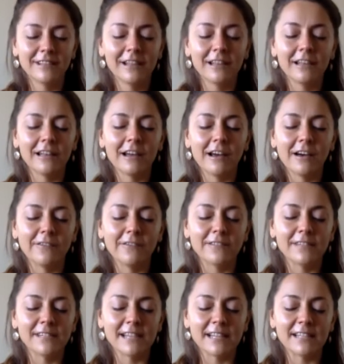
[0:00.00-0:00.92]
love
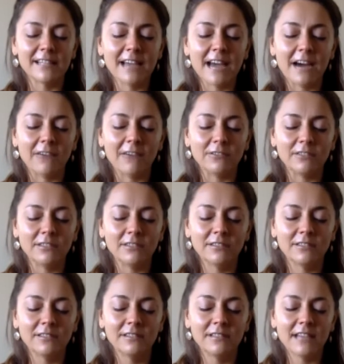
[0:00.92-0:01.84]
sent out.
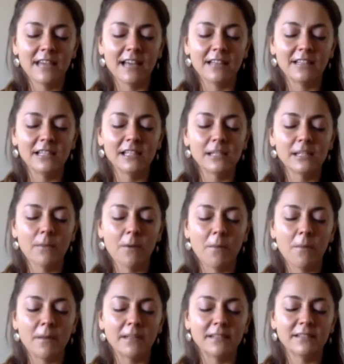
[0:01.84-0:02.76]
Take this
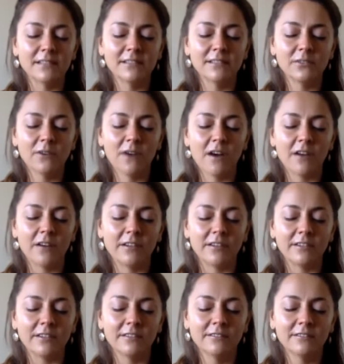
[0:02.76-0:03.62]
moment to honor.